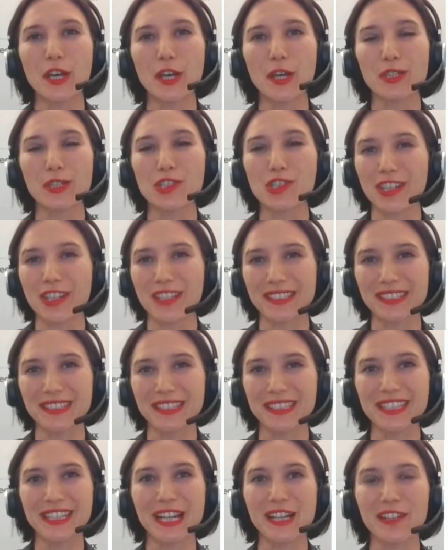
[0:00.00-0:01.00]
which I
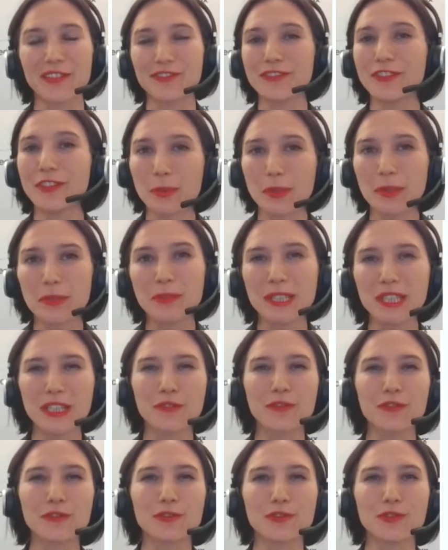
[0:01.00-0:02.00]
think are very
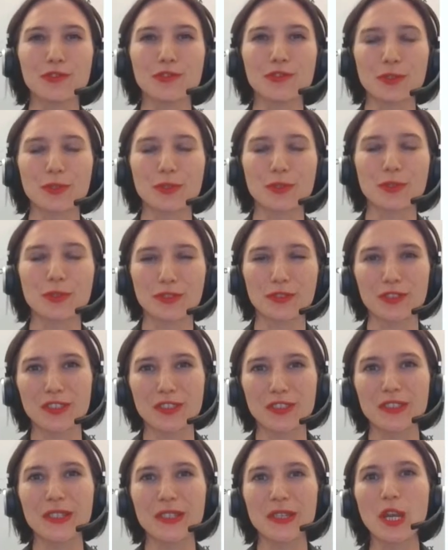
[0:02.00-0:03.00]
meaningful to
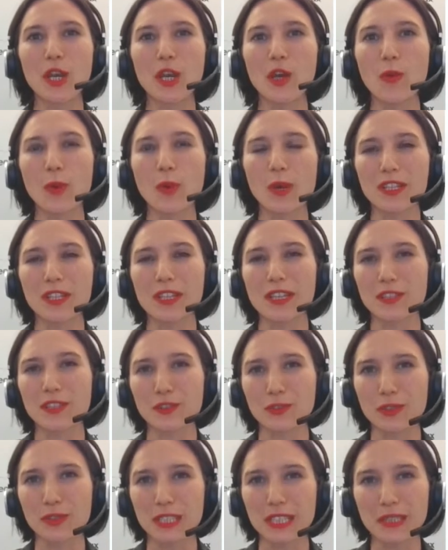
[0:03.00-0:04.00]
understand what are
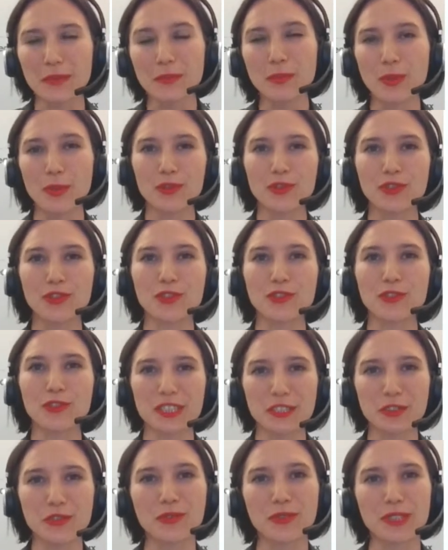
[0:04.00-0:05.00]
the key points you
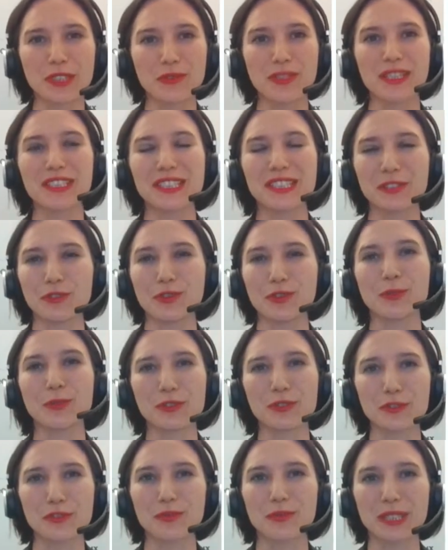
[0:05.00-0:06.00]
need to address if you
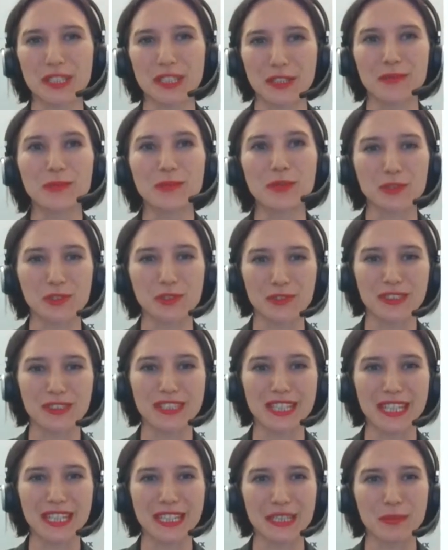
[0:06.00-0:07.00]
want to become more
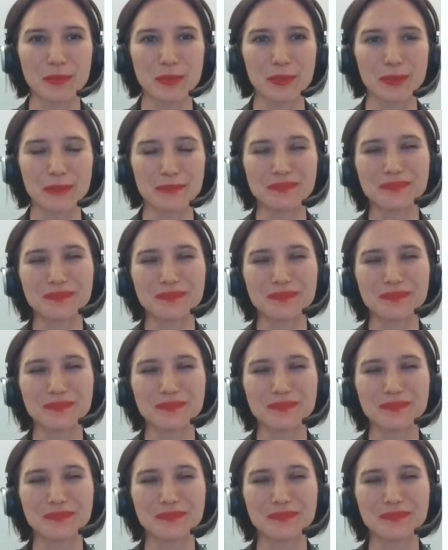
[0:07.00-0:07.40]
sustainable.